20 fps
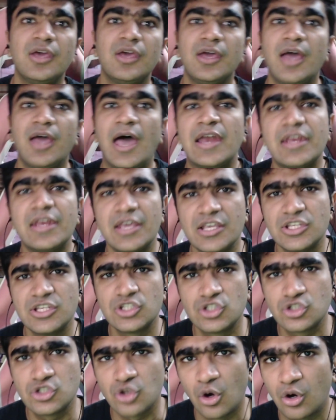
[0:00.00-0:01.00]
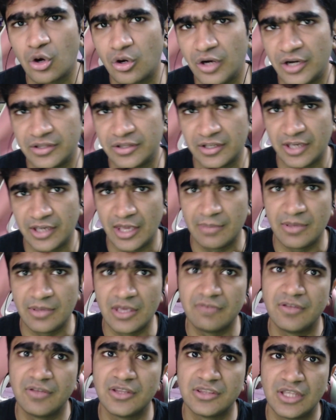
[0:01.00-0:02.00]
and he's so good at the game
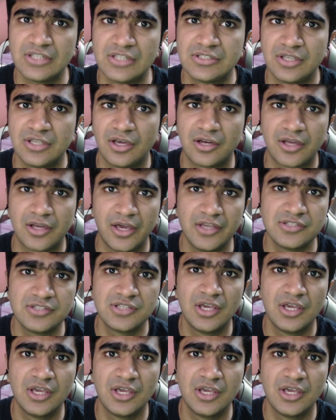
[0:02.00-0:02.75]
even this year guys.